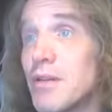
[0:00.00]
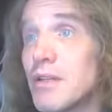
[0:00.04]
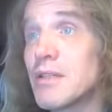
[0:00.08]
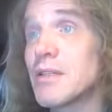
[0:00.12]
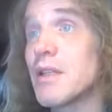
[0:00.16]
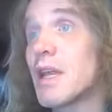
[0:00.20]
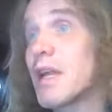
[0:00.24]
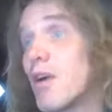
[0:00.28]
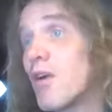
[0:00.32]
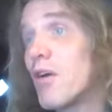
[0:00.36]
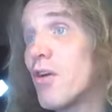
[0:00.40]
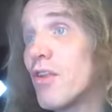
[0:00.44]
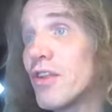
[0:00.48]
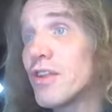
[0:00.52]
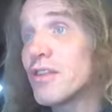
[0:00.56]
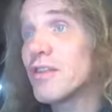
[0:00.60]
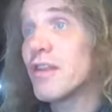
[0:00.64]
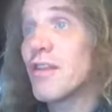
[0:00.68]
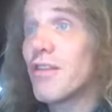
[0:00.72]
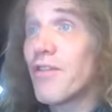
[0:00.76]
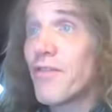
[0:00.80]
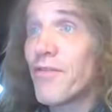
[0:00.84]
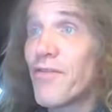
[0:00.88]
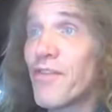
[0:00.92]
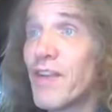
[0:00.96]
It's like all these
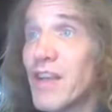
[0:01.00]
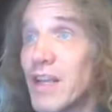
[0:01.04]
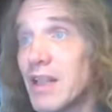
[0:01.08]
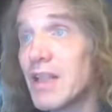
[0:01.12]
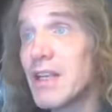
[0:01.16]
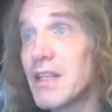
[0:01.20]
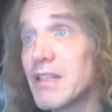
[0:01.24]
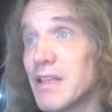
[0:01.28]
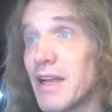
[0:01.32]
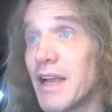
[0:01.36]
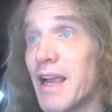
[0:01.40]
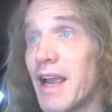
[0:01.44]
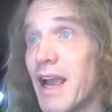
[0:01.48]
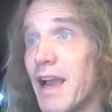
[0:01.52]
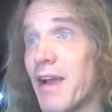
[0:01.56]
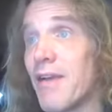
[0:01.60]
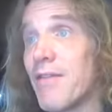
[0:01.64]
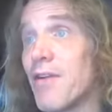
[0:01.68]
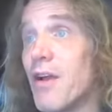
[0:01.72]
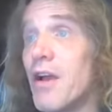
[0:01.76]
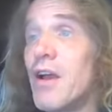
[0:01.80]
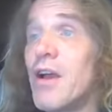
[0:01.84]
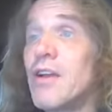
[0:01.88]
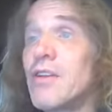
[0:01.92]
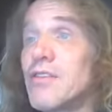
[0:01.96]
other feelings I have.